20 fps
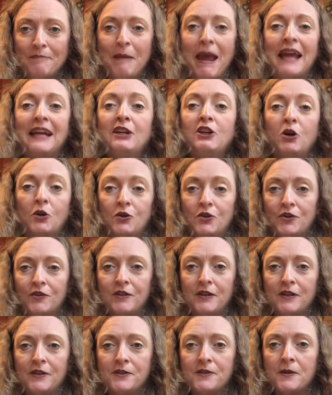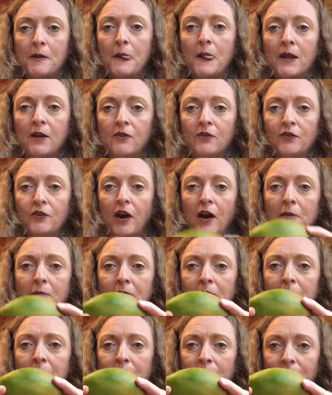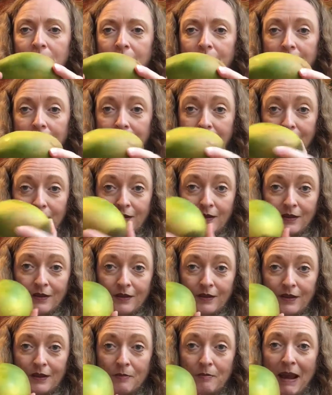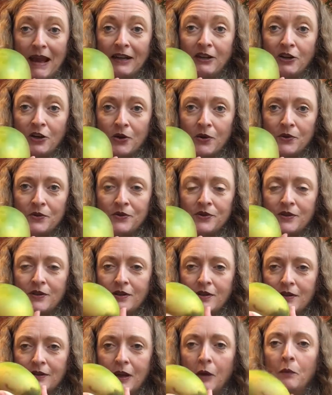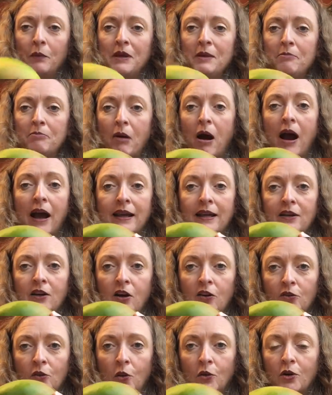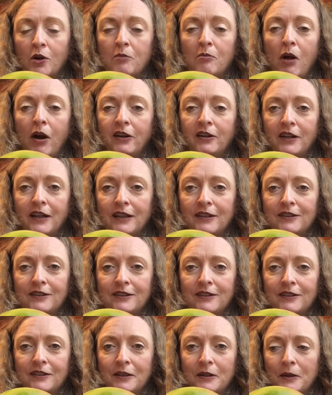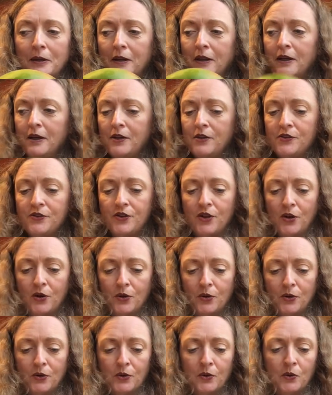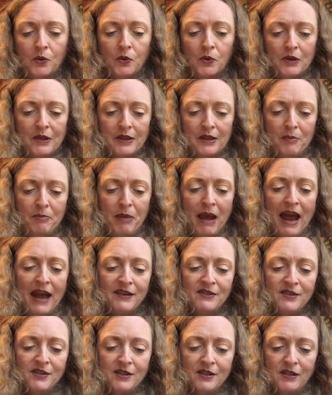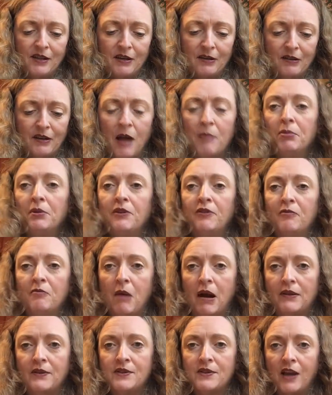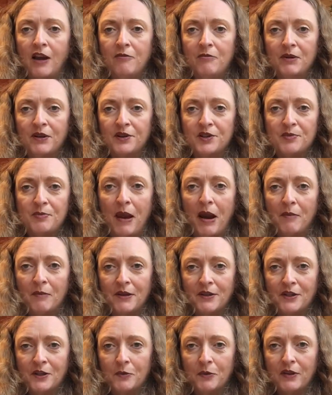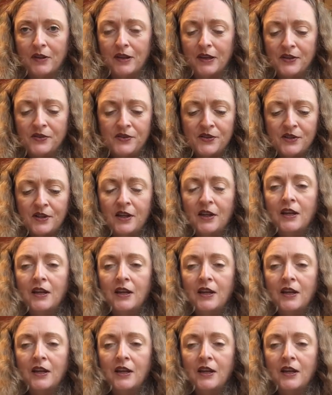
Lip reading: mango trees from the mangoes that we buy in our local market. So the past couple of months, I've been experimenting with this.